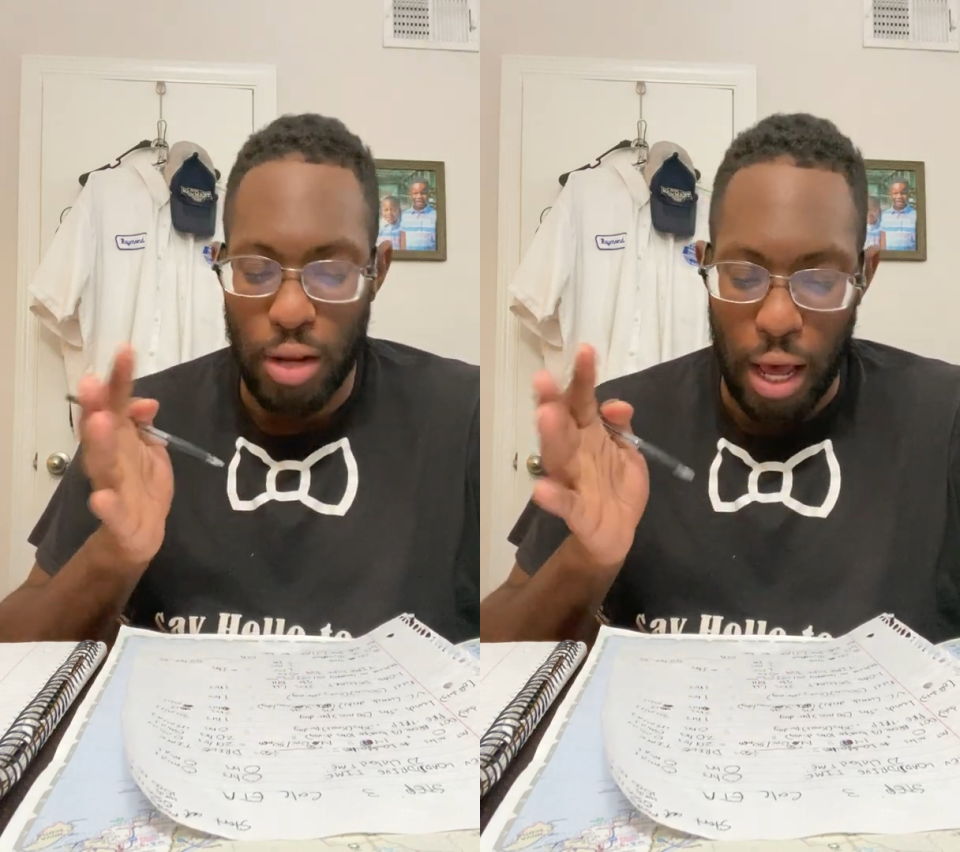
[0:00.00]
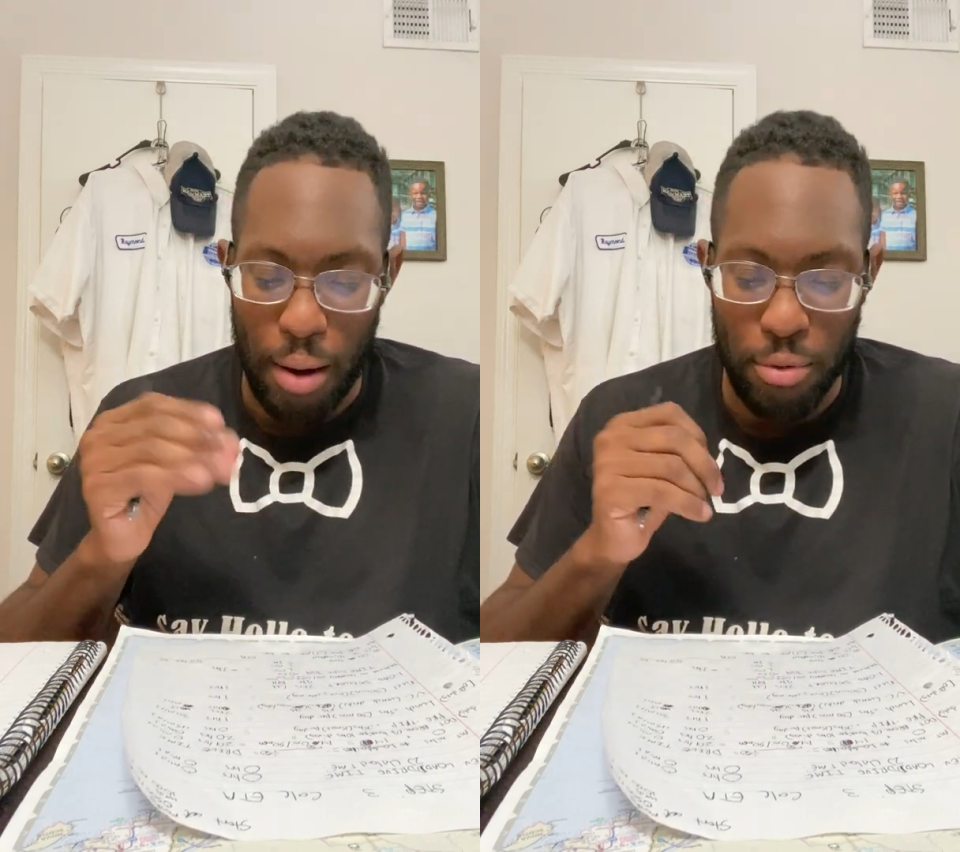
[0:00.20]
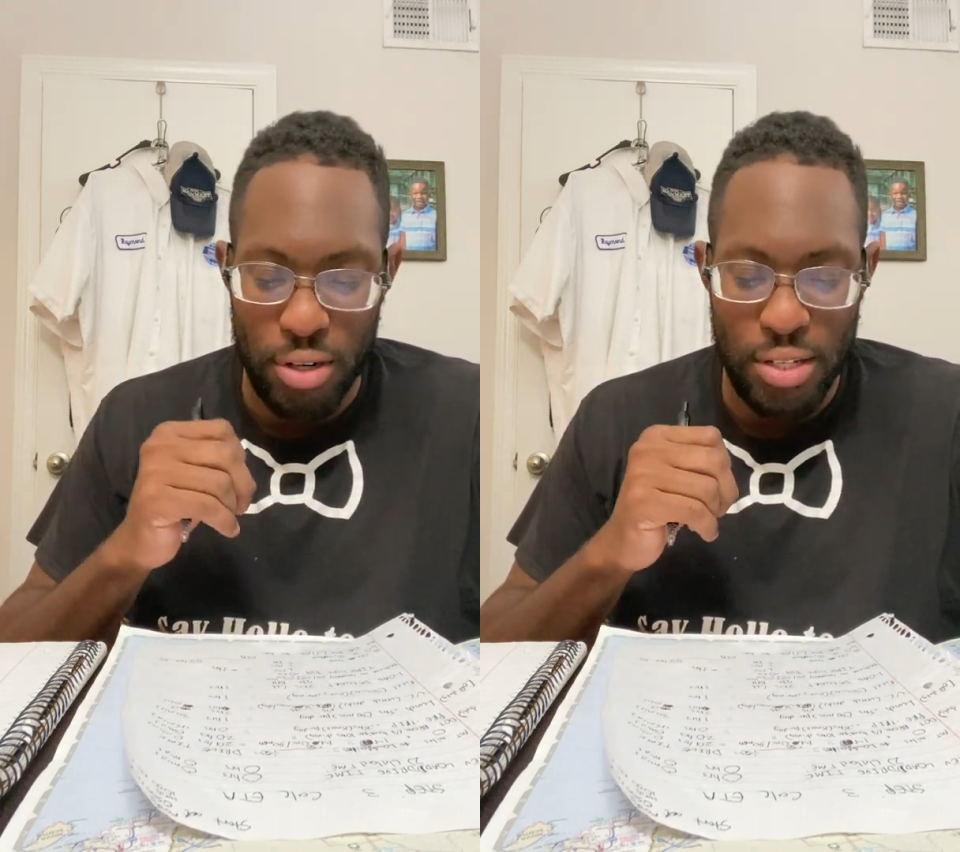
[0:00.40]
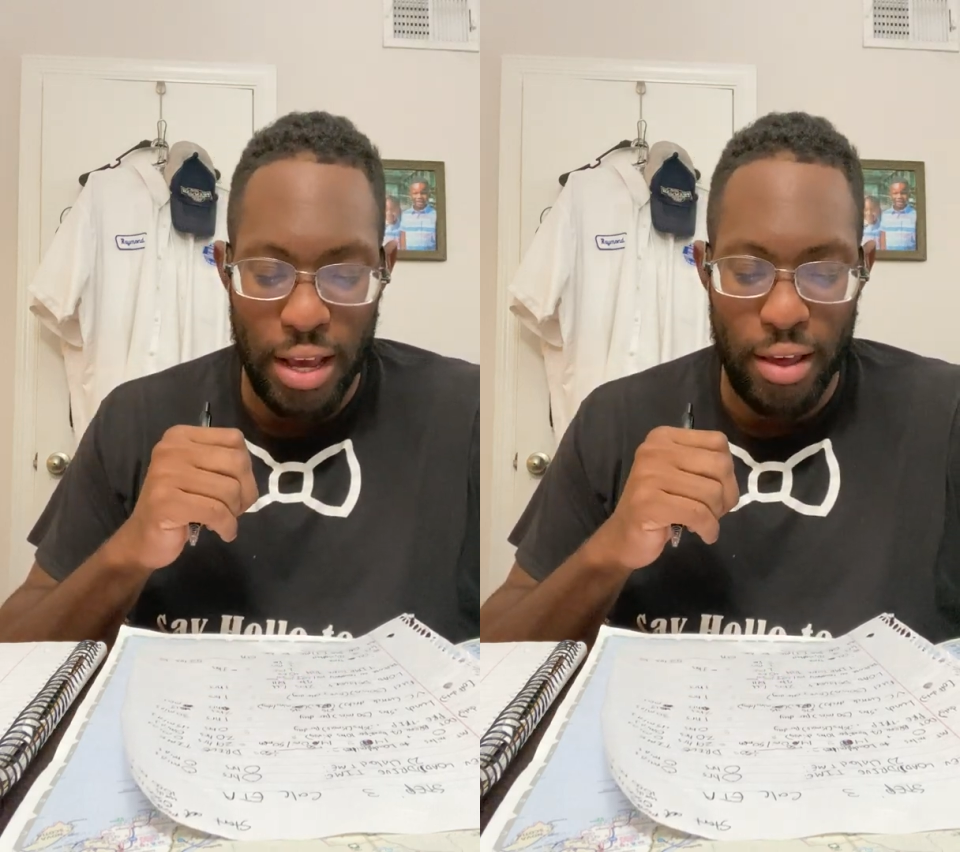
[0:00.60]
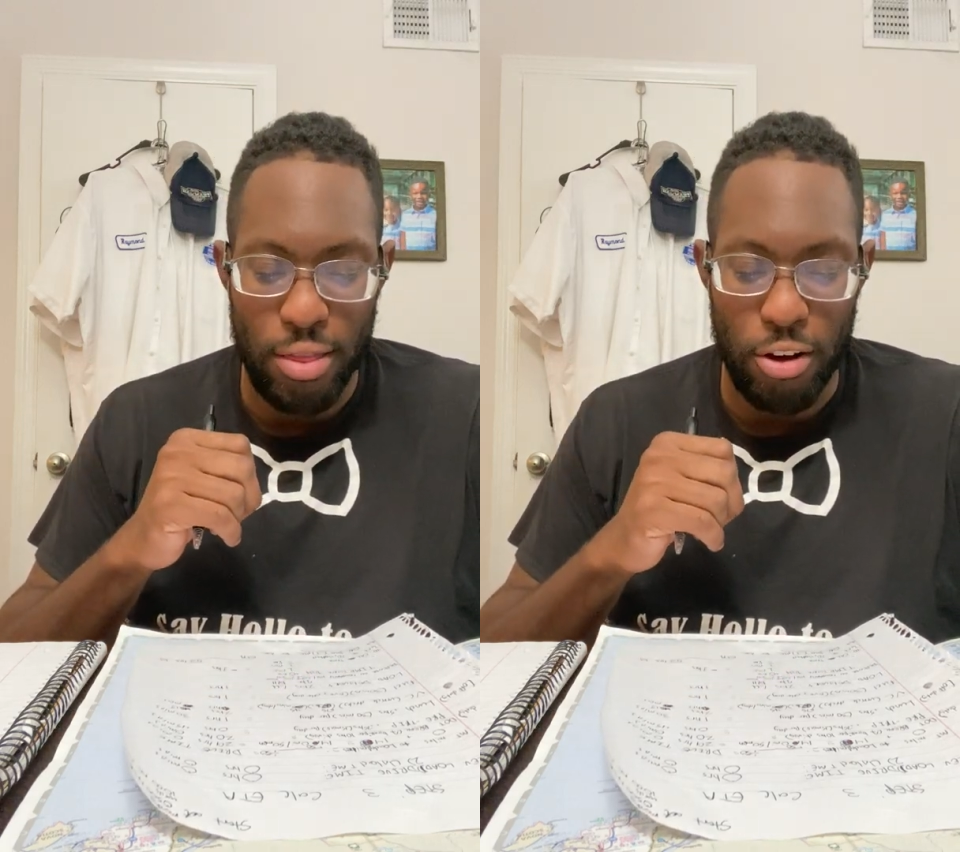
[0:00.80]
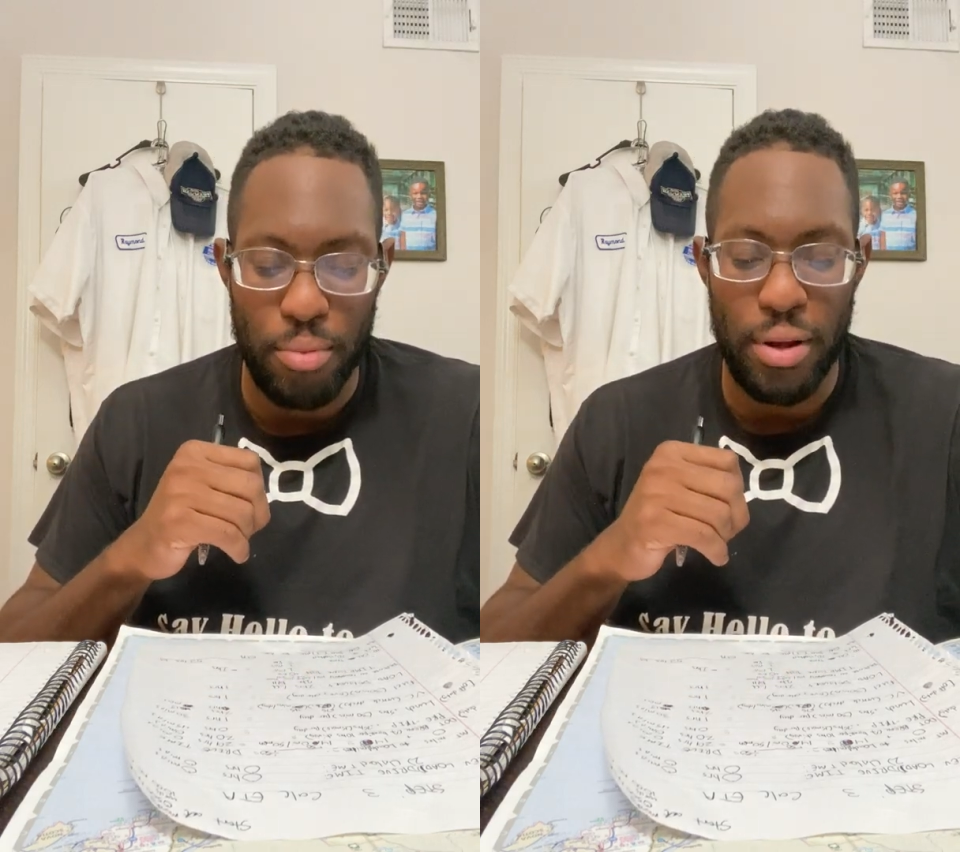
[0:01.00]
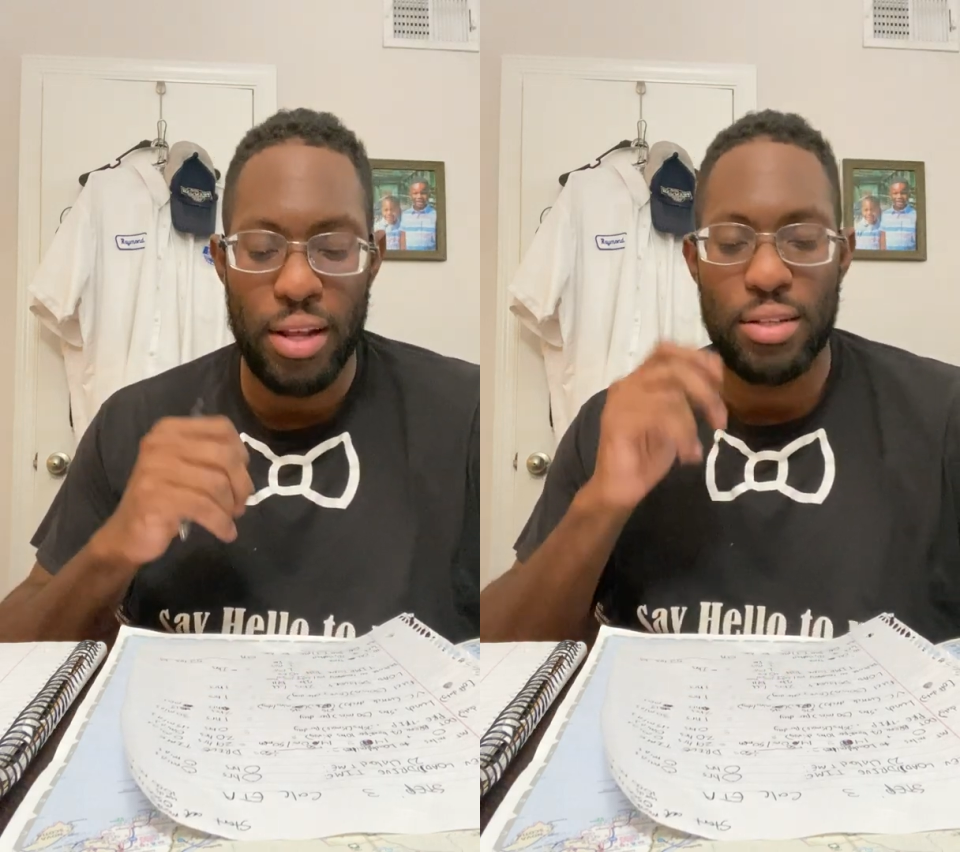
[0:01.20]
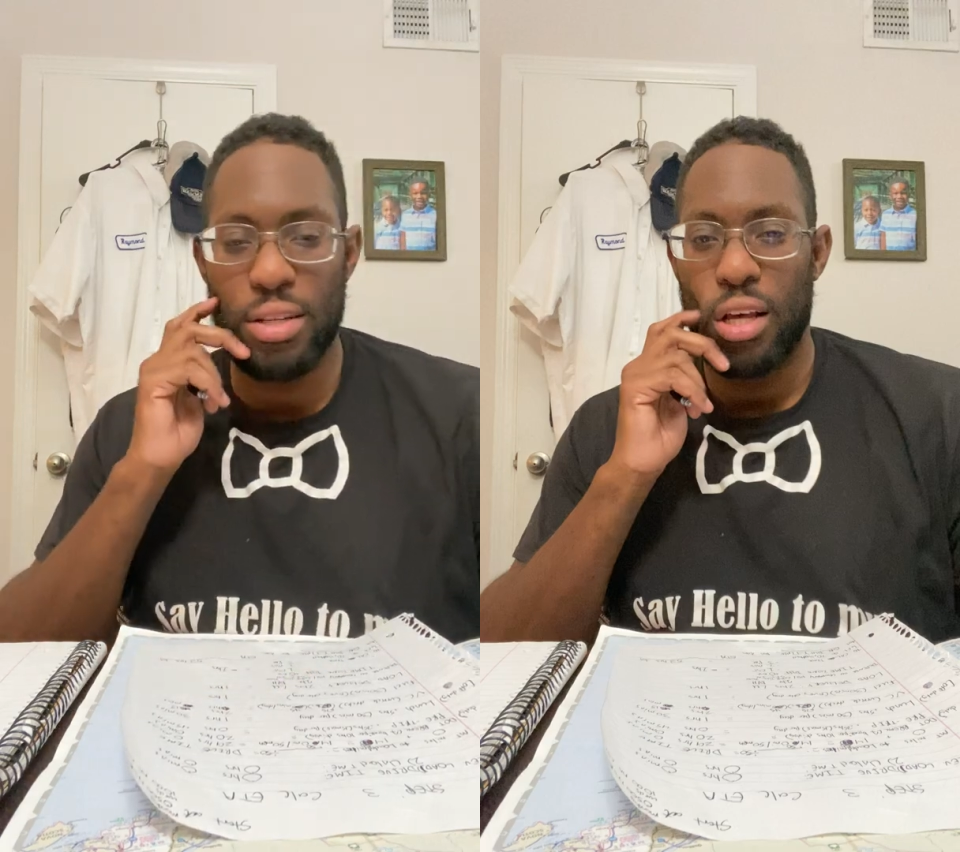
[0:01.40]
I'm going to say 30
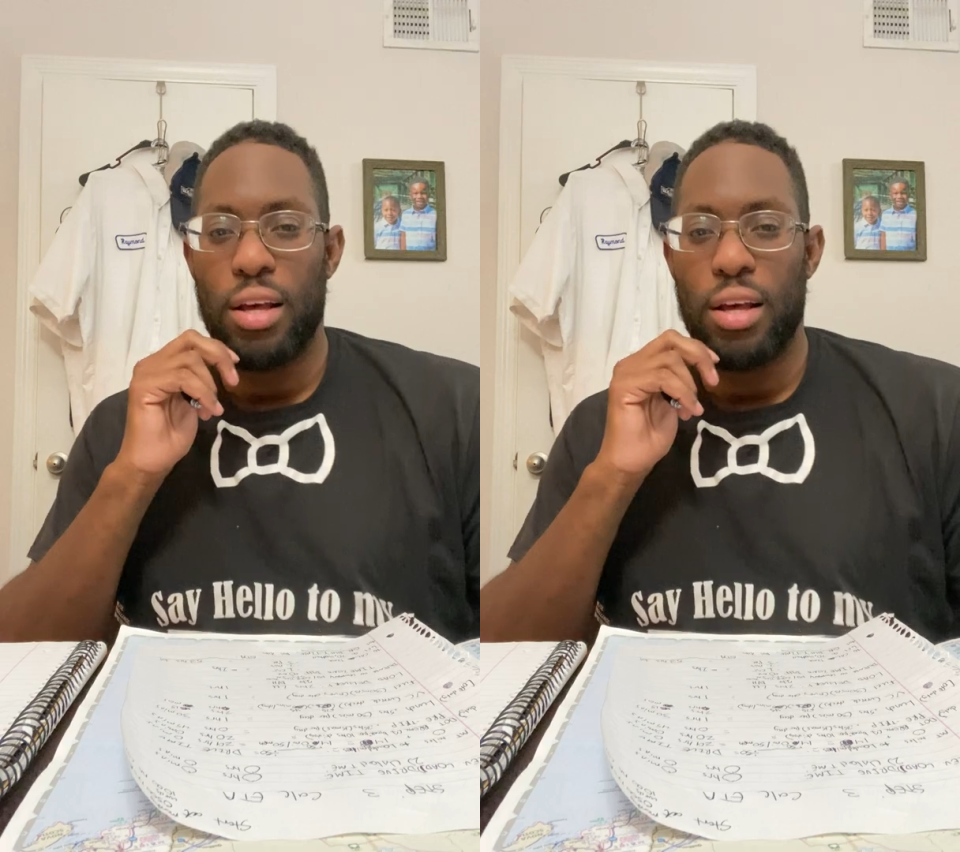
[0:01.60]
minutes.